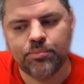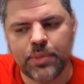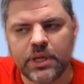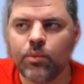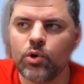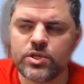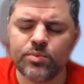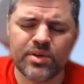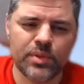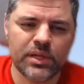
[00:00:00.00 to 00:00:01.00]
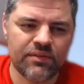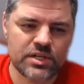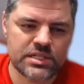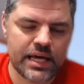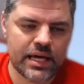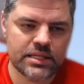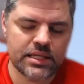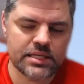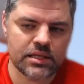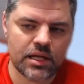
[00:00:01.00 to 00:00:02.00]
But yeah, we're also big believers that
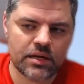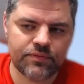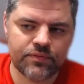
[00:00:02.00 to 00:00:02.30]
there's a lot of